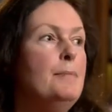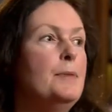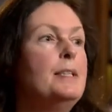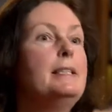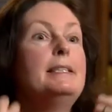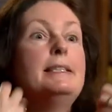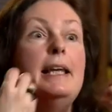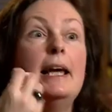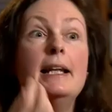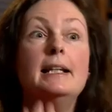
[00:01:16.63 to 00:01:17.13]

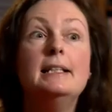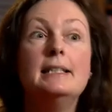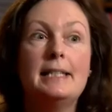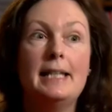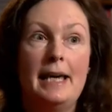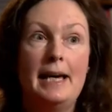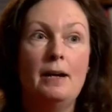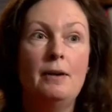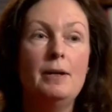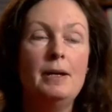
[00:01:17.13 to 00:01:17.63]
sends
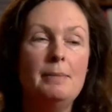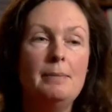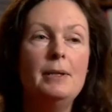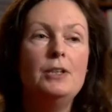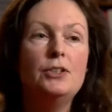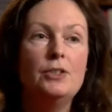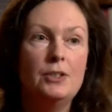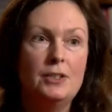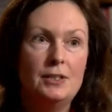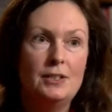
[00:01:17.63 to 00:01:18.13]
out
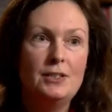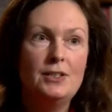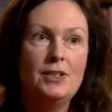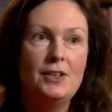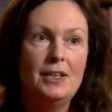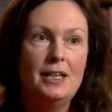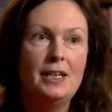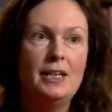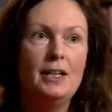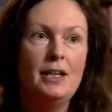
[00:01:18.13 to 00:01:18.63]
emissions to
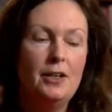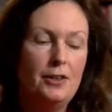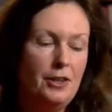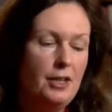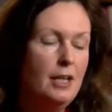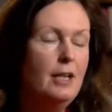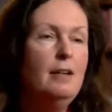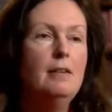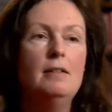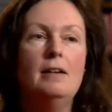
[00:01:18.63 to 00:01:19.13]
the Earth.
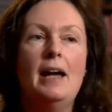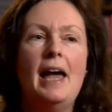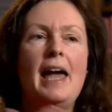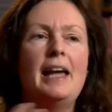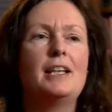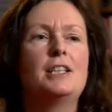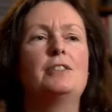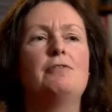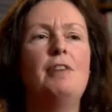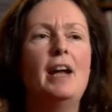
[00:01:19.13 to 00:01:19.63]

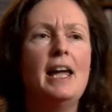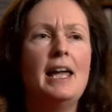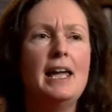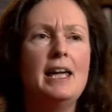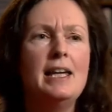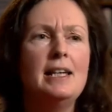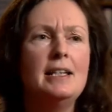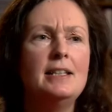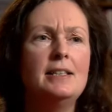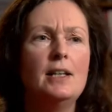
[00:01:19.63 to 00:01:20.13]

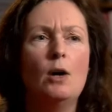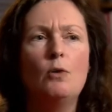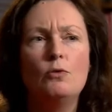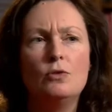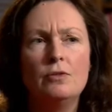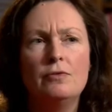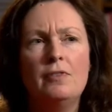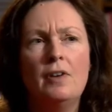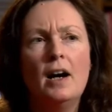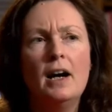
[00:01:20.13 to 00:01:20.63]
X-rays,
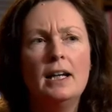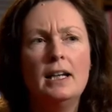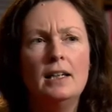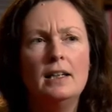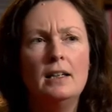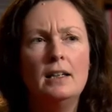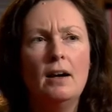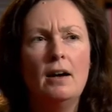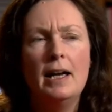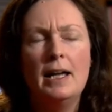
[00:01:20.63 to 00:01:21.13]
ultraviolet
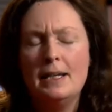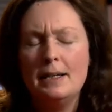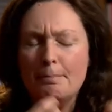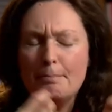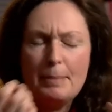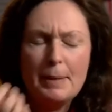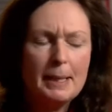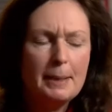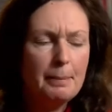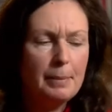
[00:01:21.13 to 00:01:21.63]
light and
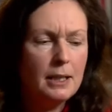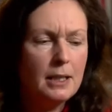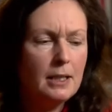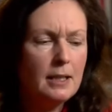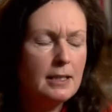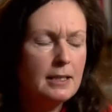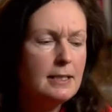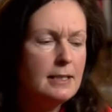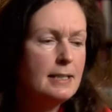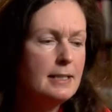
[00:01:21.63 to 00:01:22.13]
big
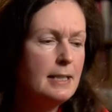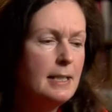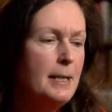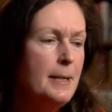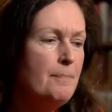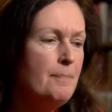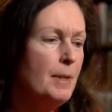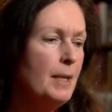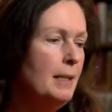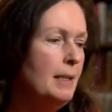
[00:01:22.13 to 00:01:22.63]
bursts,
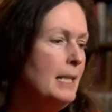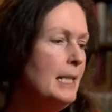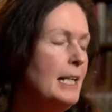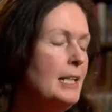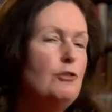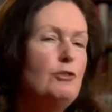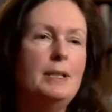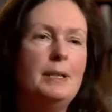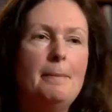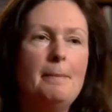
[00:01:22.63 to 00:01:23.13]

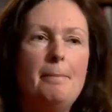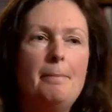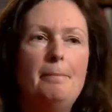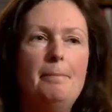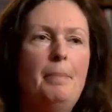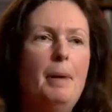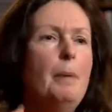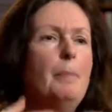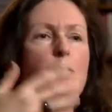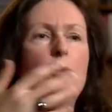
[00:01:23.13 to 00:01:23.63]
literally
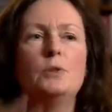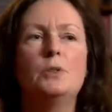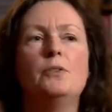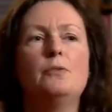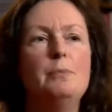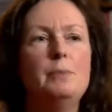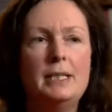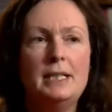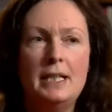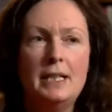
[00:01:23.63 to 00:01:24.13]
bubbles
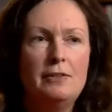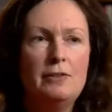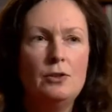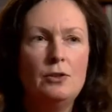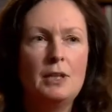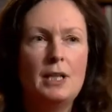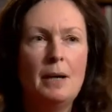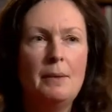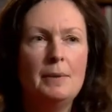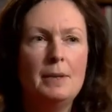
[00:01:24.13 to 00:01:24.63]
of
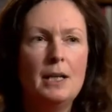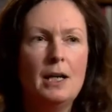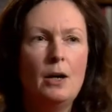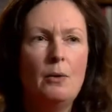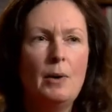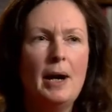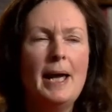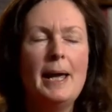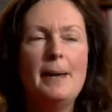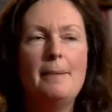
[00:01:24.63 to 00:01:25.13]
material coming our
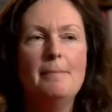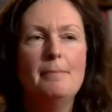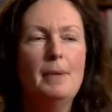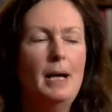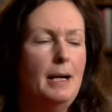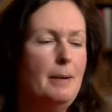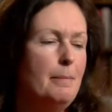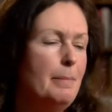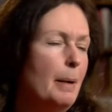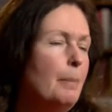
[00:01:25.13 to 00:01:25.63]
way,
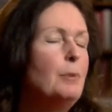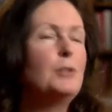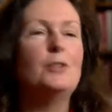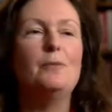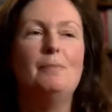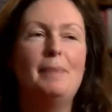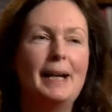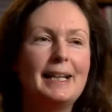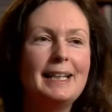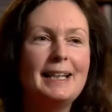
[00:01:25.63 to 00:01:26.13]
bubbles of
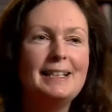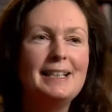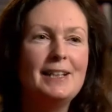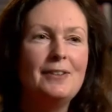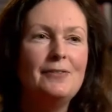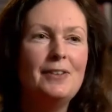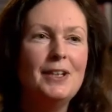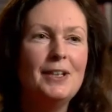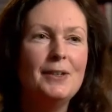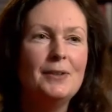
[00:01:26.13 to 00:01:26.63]
magnetic
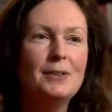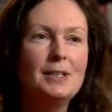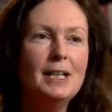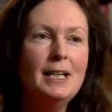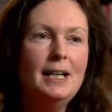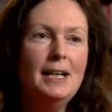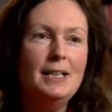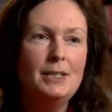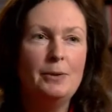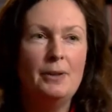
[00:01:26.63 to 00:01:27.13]
field.
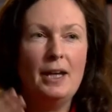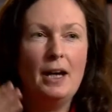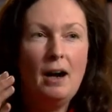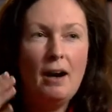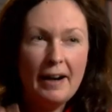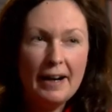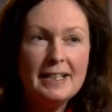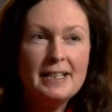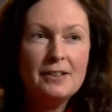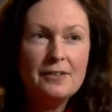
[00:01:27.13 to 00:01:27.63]
So at the
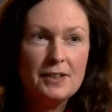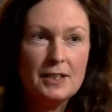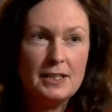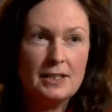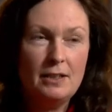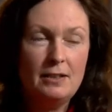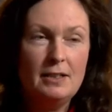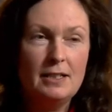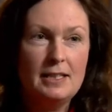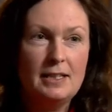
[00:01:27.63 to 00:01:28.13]
height of the
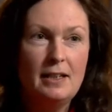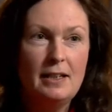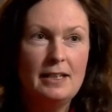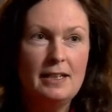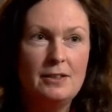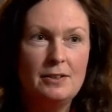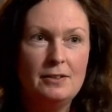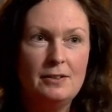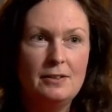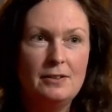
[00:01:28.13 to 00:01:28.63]
solar
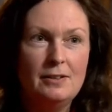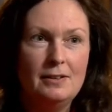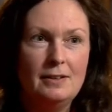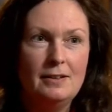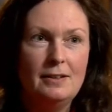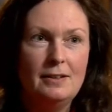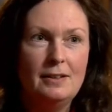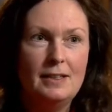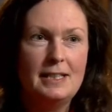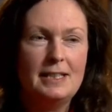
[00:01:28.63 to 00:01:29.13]
cycle,
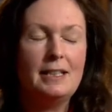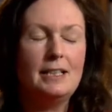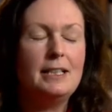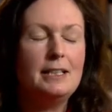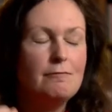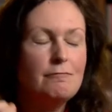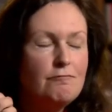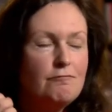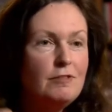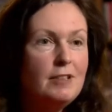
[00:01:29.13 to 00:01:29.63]
the sun
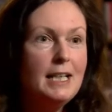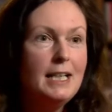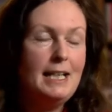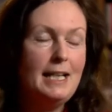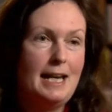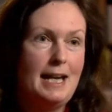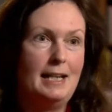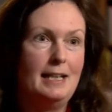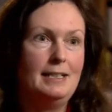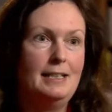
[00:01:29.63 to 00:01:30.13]
is
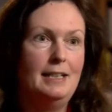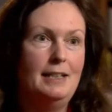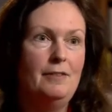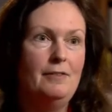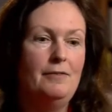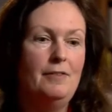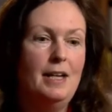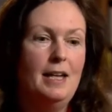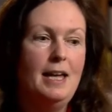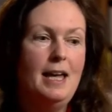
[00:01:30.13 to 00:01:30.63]
really
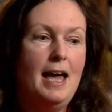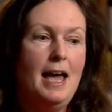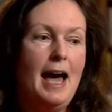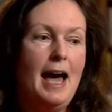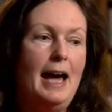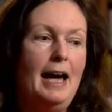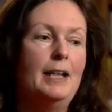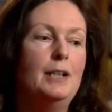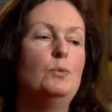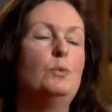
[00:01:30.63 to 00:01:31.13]
active,
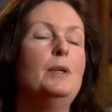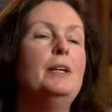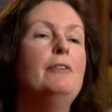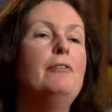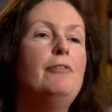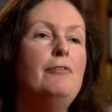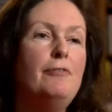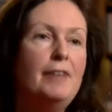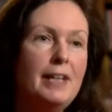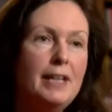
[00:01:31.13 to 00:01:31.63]
and we
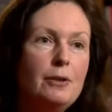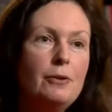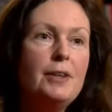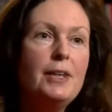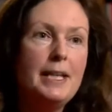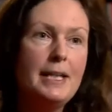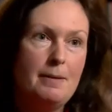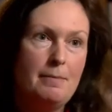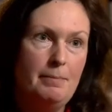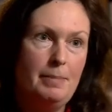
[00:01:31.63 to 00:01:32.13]
feel
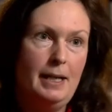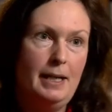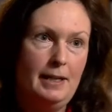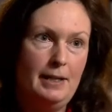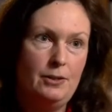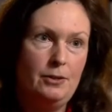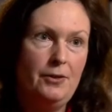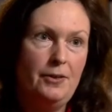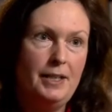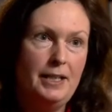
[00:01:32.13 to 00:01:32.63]
the
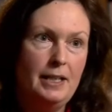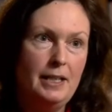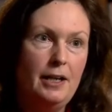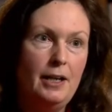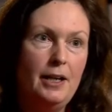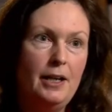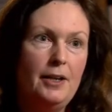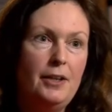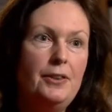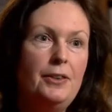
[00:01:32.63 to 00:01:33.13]
impact on the
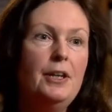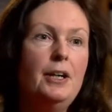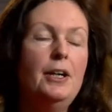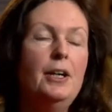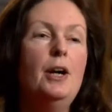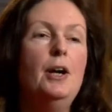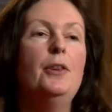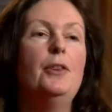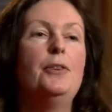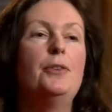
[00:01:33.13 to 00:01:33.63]
Earth
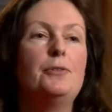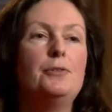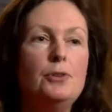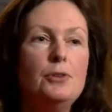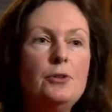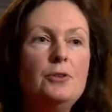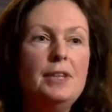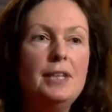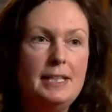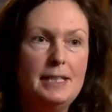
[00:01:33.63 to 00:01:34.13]

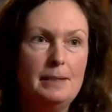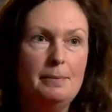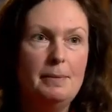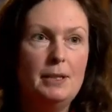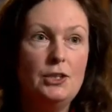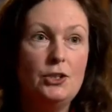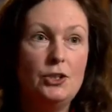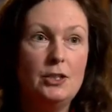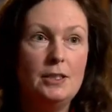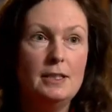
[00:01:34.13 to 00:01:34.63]
through these
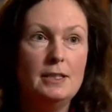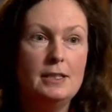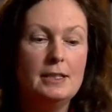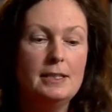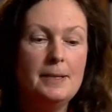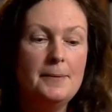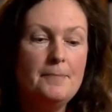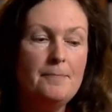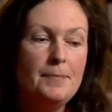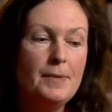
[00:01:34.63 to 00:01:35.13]

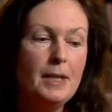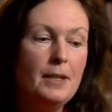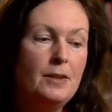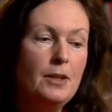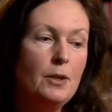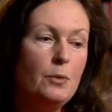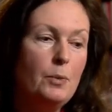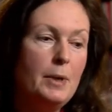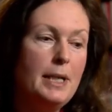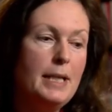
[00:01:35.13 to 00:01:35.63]
emissions
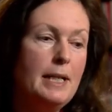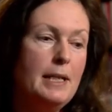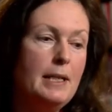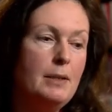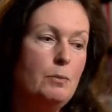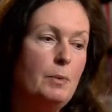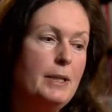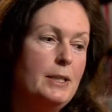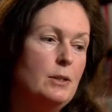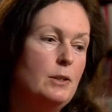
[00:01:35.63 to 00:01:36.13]
that we
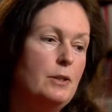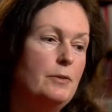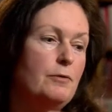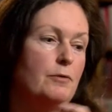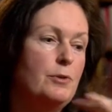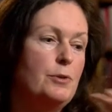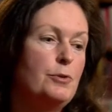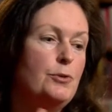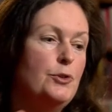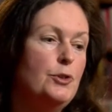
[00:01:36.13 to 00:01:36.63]
sort
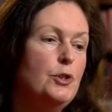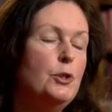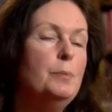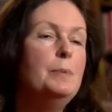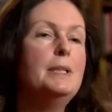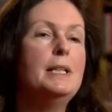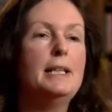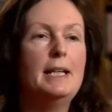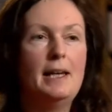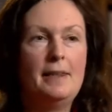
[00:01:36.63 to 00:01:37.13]
of group
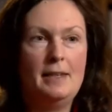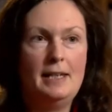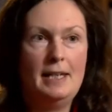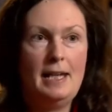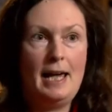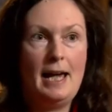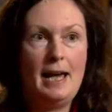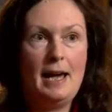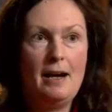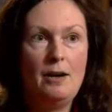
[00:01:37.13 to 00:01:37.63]
together
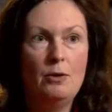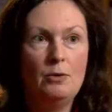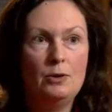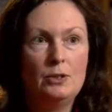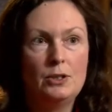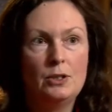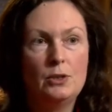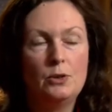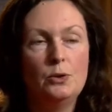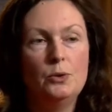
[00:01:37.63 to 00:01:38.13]
now
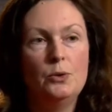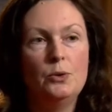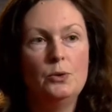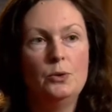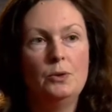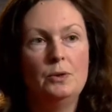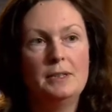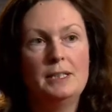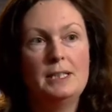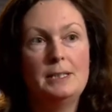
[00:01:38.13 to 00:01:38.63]
to
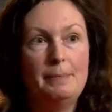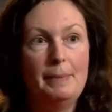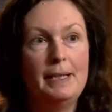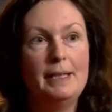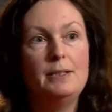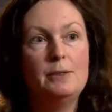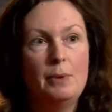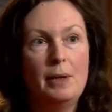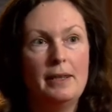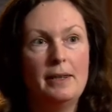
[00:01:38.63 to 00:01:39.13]
call
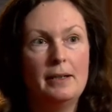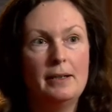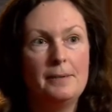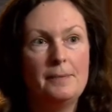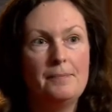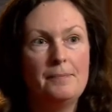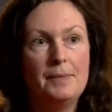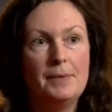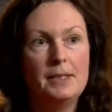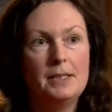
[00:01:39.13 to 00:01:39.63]
space weather.
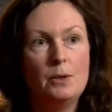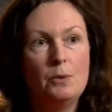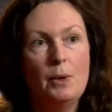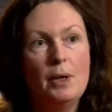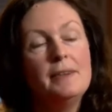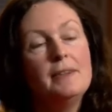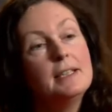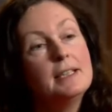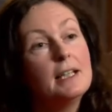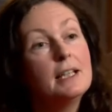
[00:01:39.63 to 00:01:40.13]
So
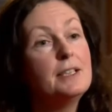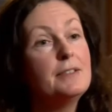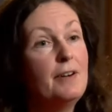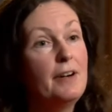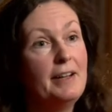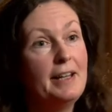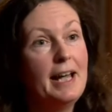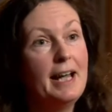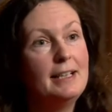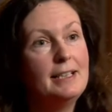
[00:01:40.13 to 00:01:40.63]
when the sun's
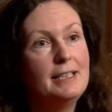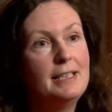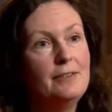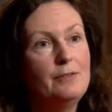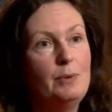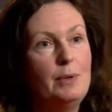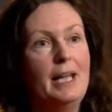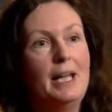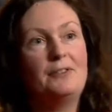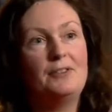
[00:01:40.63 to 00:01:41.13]
very
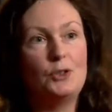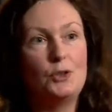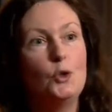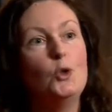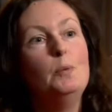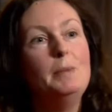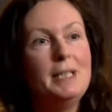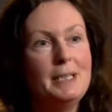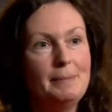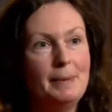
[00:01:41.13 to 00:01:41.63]
active, we have
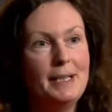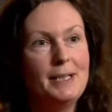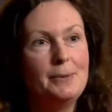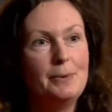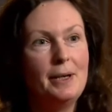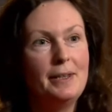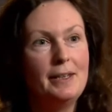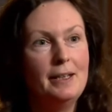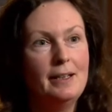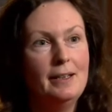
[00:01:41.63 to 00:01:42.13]
stormy space
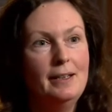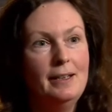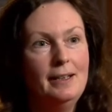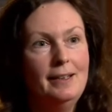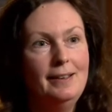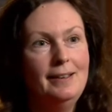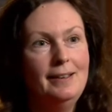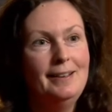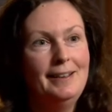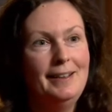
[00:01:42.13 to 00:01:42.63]
weather,
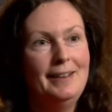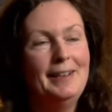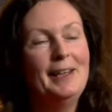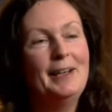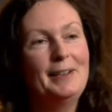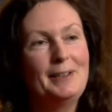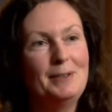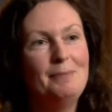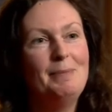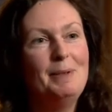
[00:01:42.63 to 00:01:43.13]
and
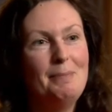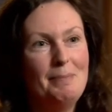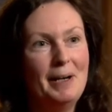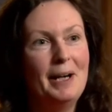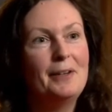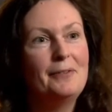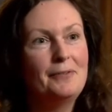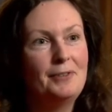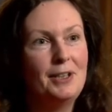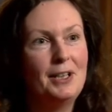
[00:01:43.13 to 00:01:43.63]
that can be
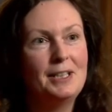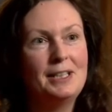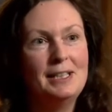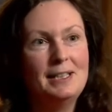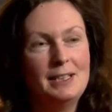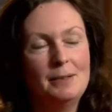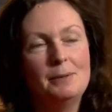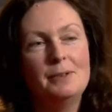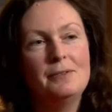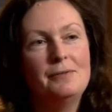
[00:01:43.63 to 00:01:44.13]
bad for us in
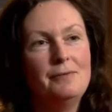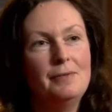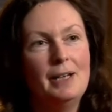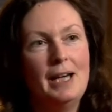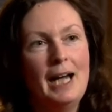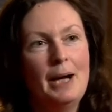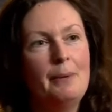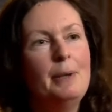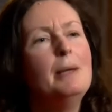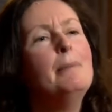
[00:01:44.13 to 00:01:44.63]
terms of
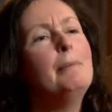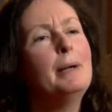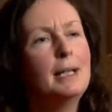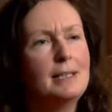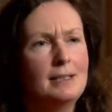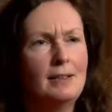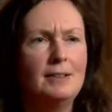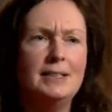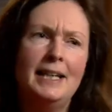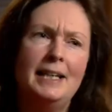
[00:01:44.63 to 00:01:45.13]
how it
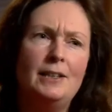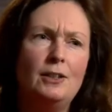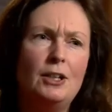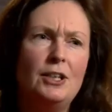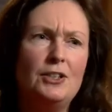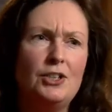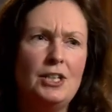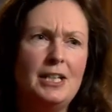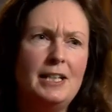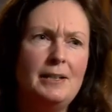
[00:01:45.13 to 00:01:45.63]
impacts our
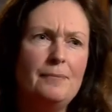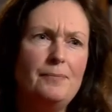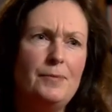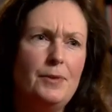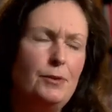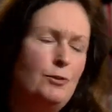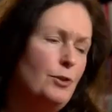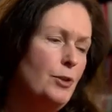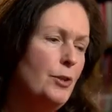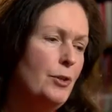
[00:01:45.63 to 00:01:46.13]
technology
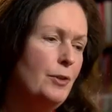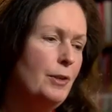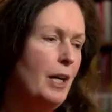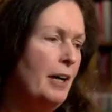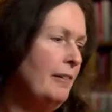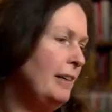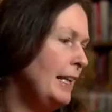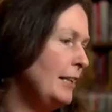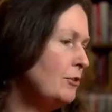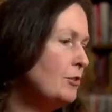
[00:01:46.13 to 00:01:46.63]
through
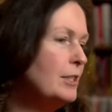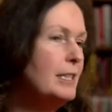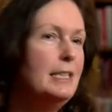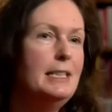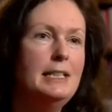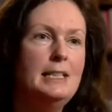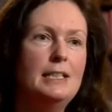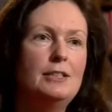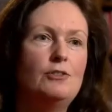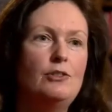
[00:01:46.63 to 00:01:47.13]
our
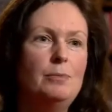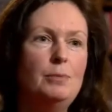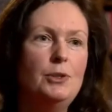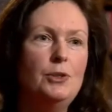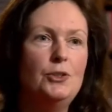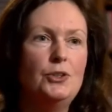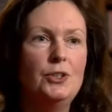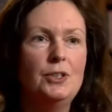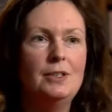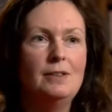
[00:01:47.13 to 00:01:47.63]
electricity
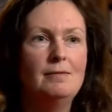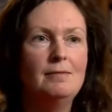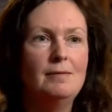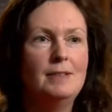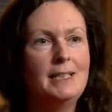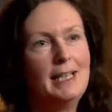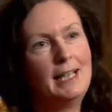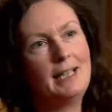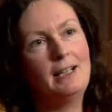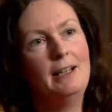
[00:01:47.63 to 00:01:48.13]
distribution,
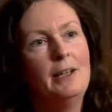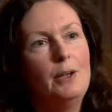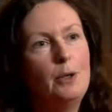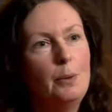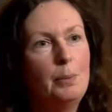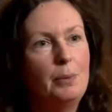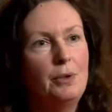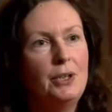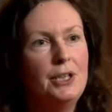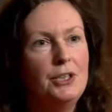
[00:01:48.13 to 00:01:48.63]
satellite
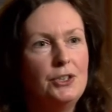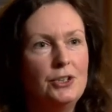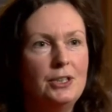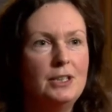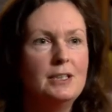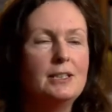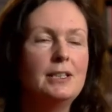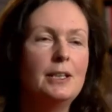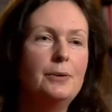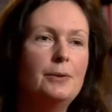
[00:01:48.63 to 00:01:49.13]
operation,
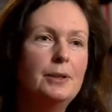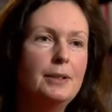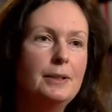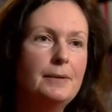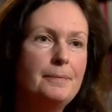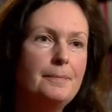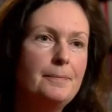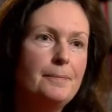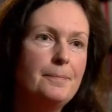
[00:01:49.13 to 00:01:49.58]
and so on.